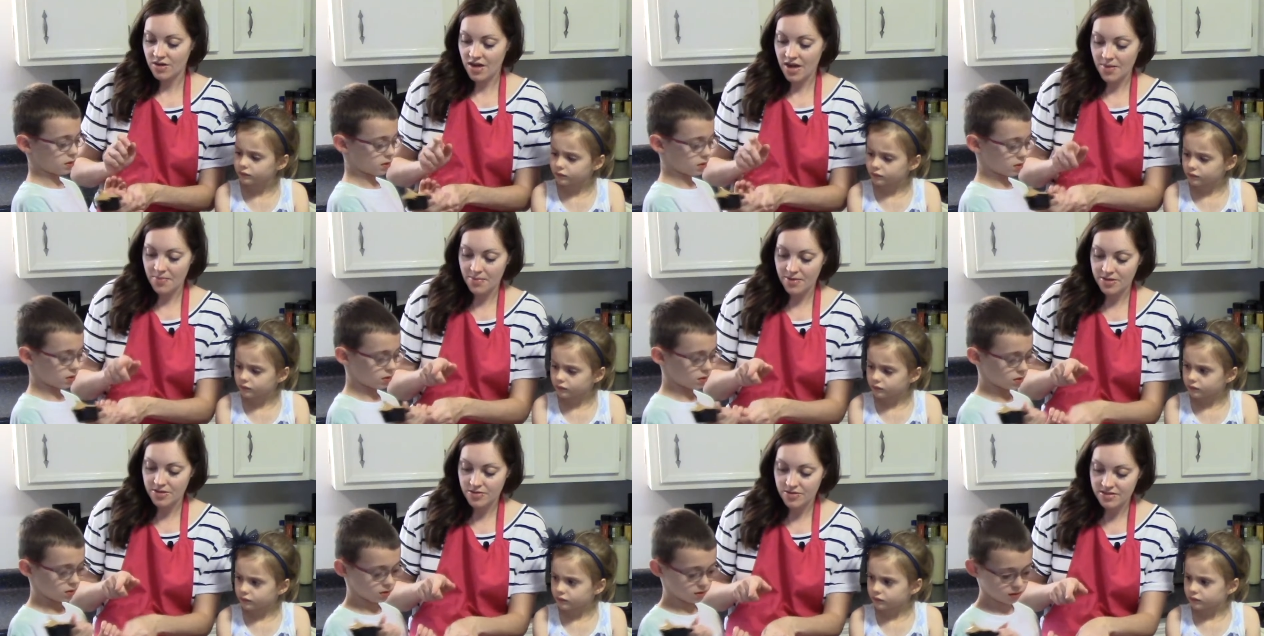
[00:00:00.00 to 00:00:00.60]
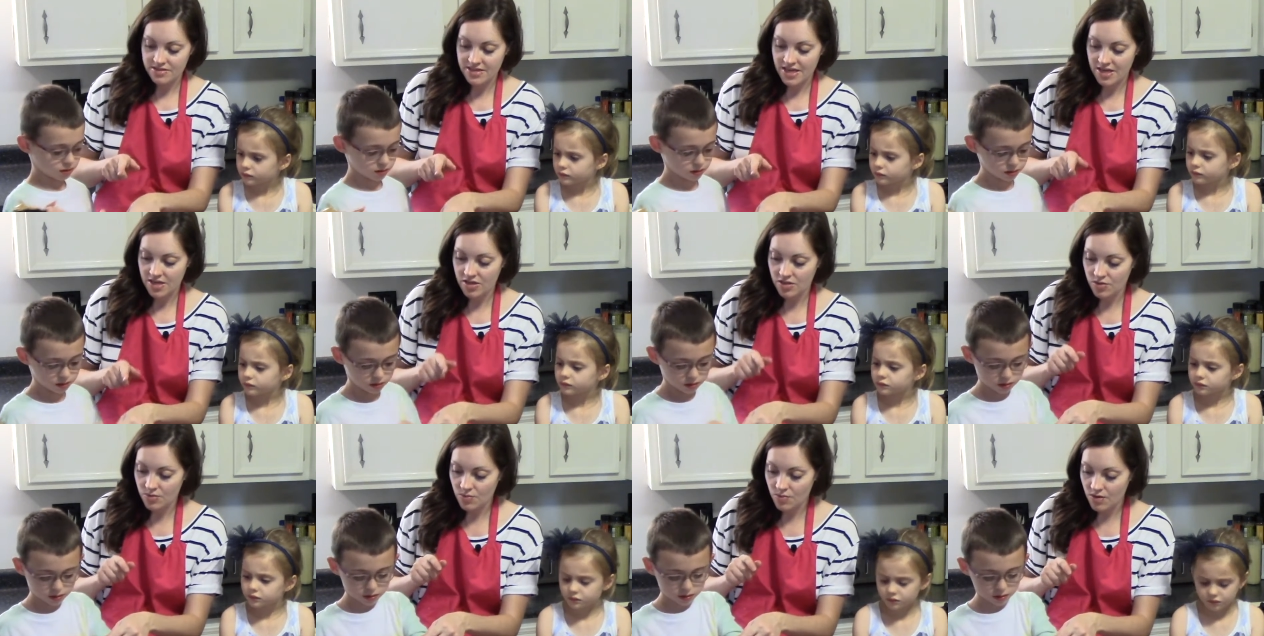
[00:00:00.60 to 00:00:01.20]
Speaker 1: cup, and you can take
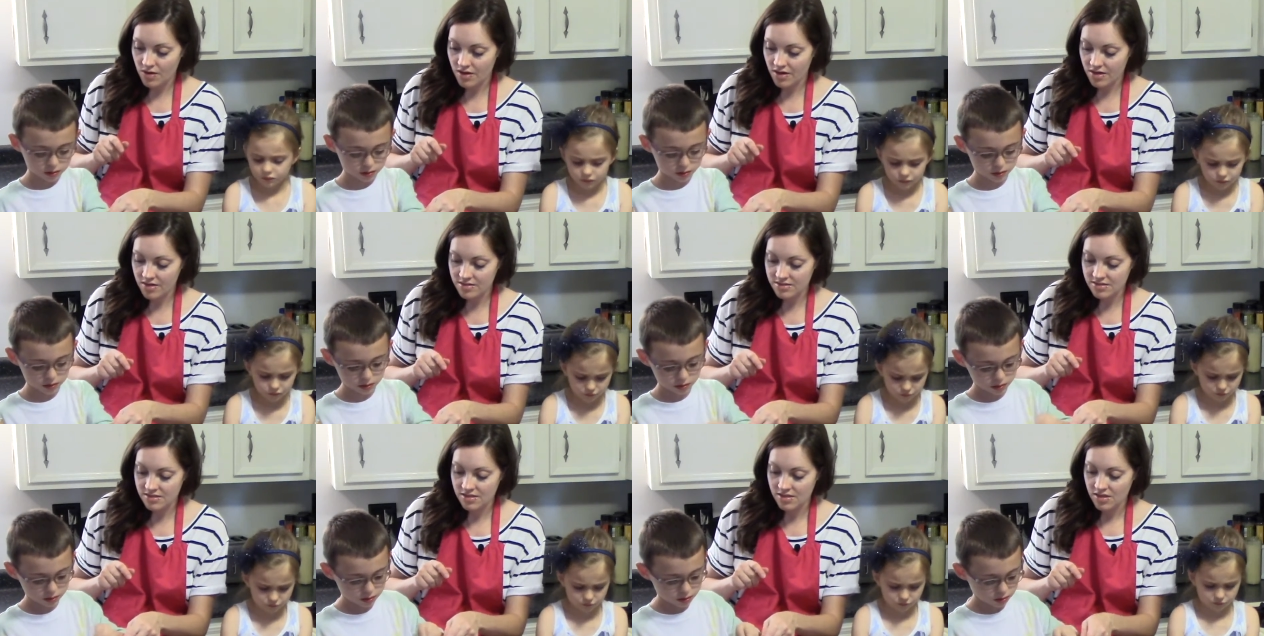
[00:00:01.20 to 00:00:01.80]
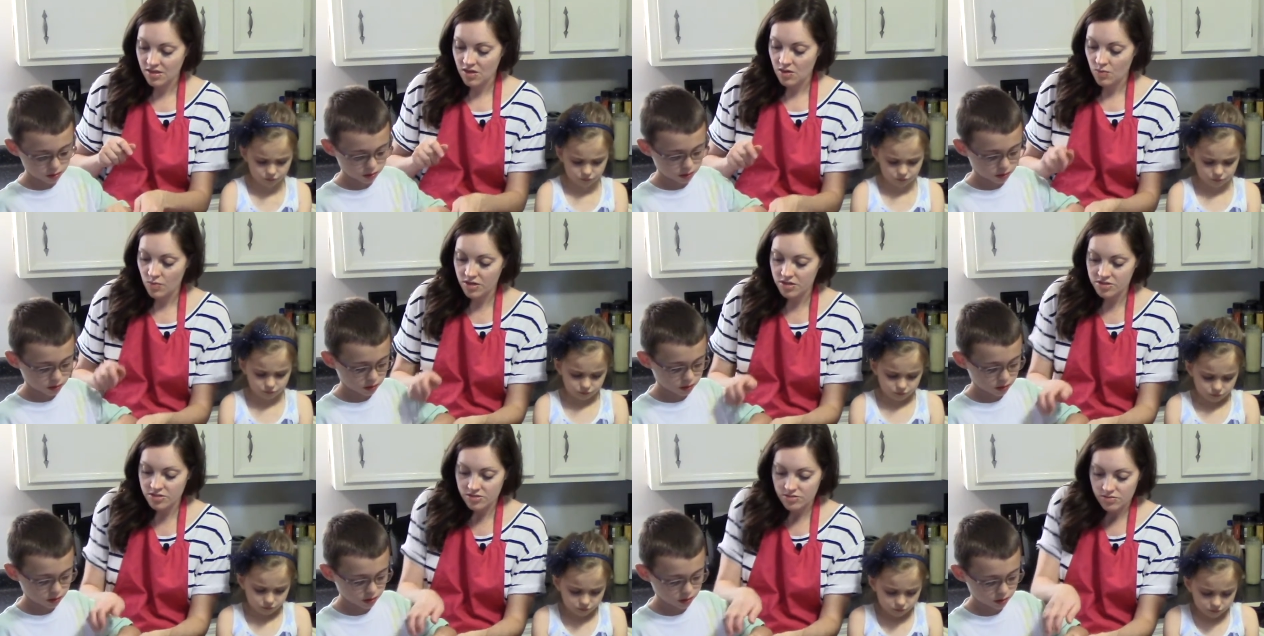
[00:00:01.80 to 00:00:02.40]
yours. Why
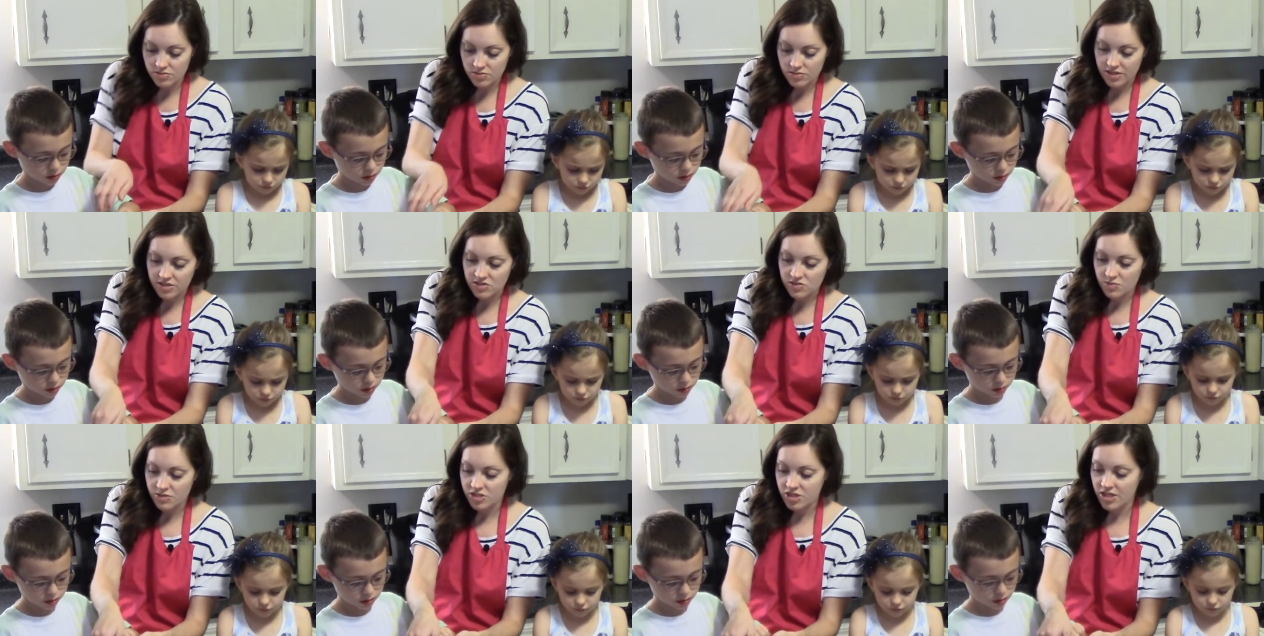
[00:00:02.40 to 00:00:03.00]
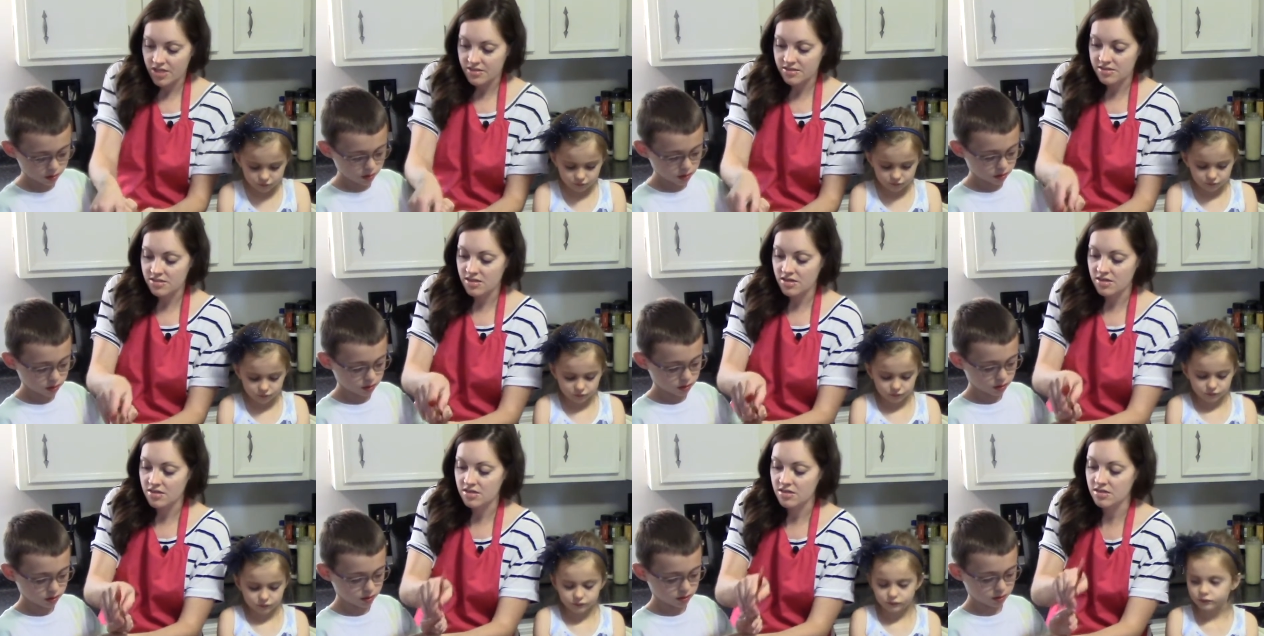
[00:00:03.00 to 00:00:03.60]
don't you, let's switch hands
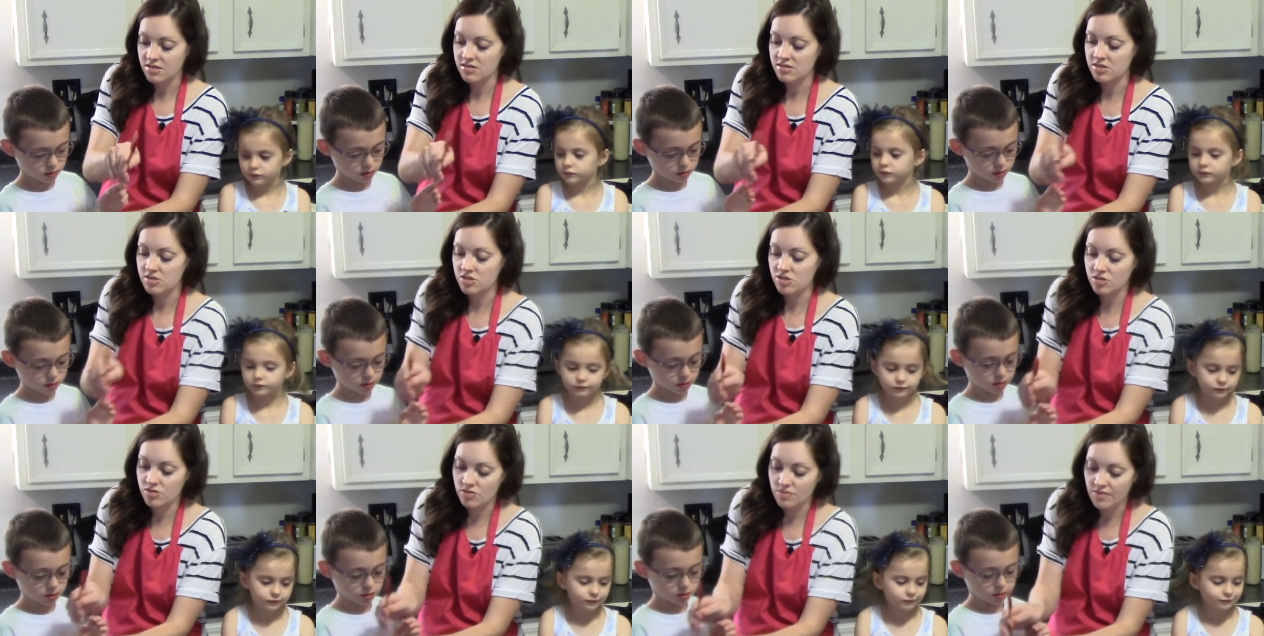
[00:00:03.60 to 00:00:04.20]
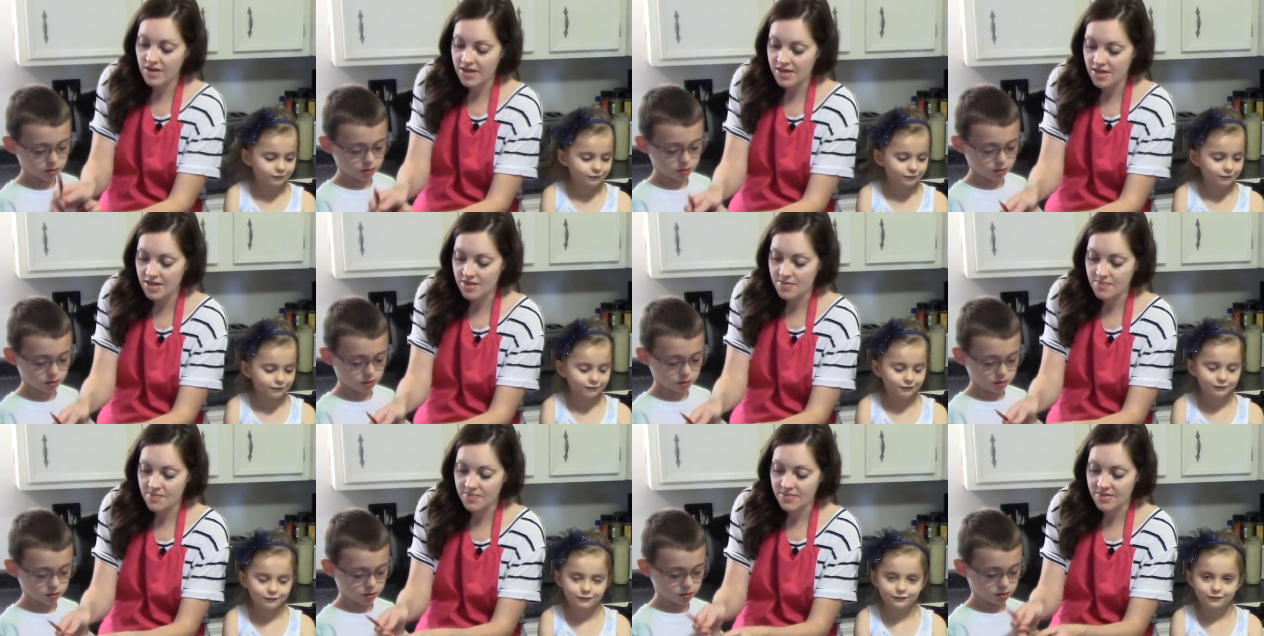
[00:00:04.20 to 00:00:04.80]
here, since you're a righty.